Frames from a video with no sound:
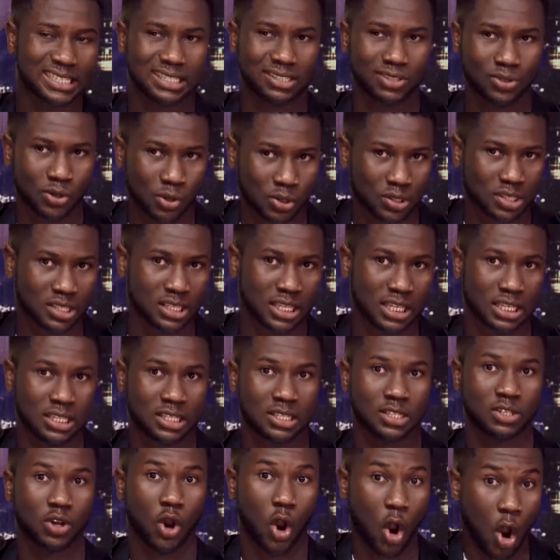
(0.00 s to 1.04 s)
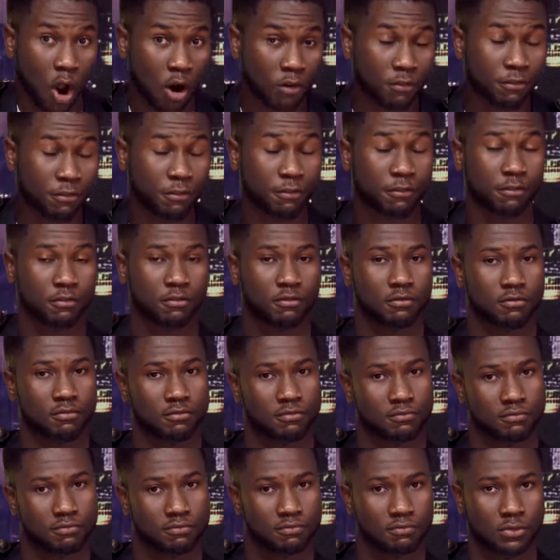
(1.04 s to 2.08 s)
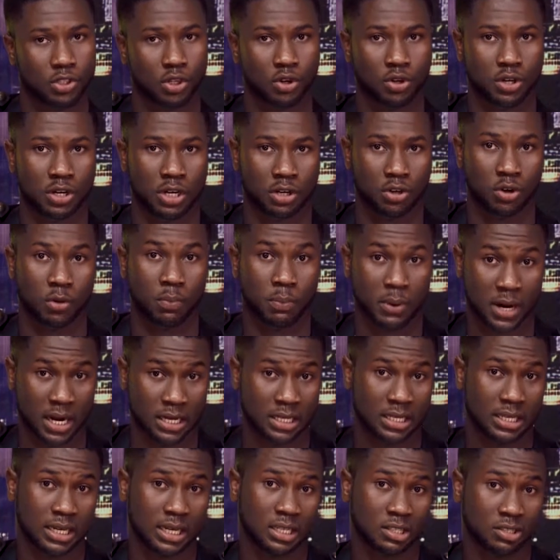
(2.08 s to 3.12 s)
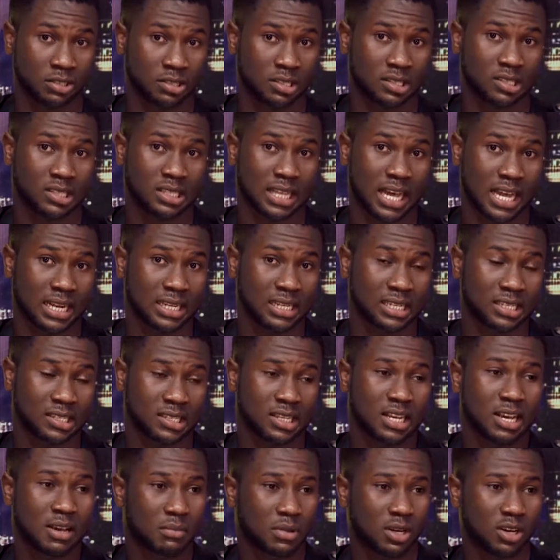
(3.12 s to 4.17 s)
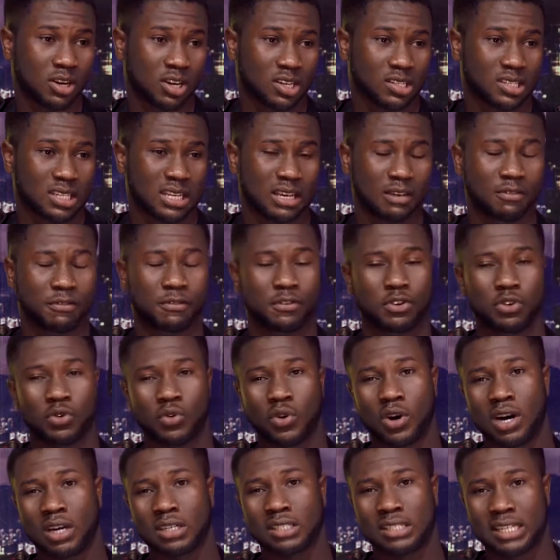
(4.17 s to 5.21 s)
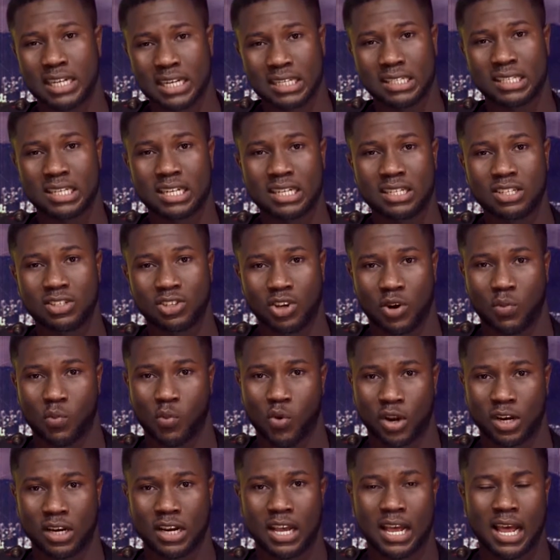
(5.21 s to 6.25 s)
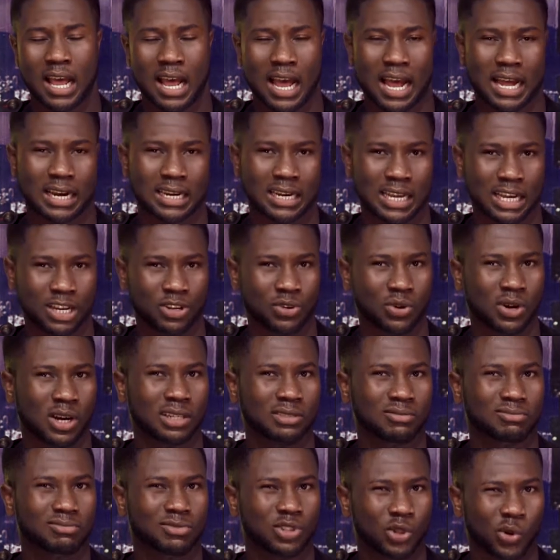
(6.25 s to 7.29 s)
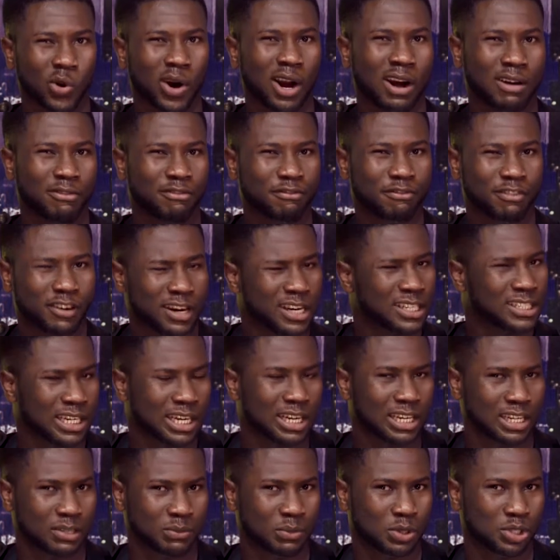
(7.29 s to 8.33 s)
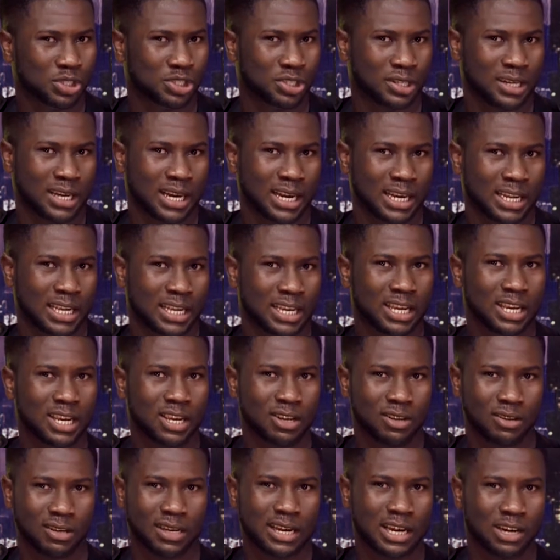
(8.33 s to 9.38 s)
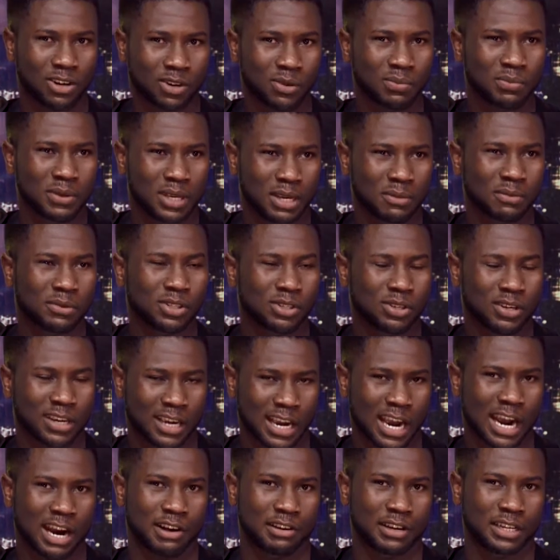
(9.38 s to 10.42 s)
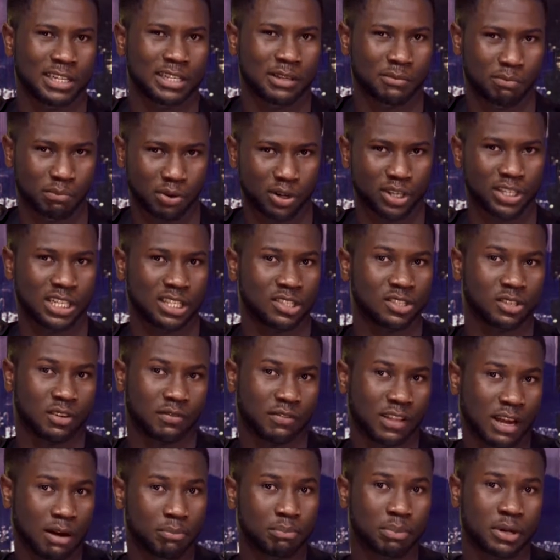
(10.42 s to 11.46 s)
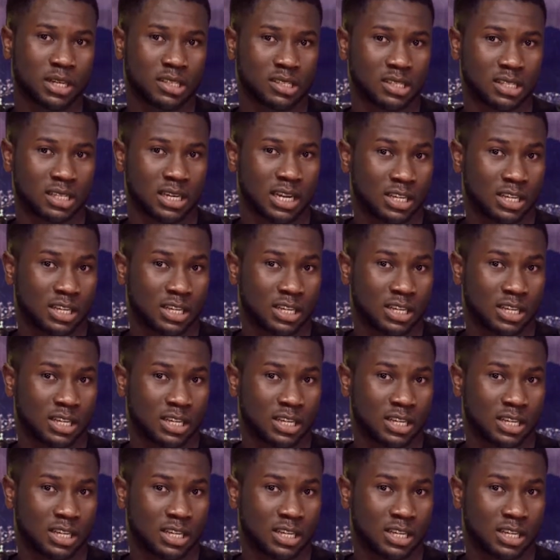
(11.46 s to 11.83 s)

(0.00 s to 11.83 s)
those needs of your partner. You understand this? Because if you are dating someone and then you are fragile emotionally, you cannot carry the burdens of that person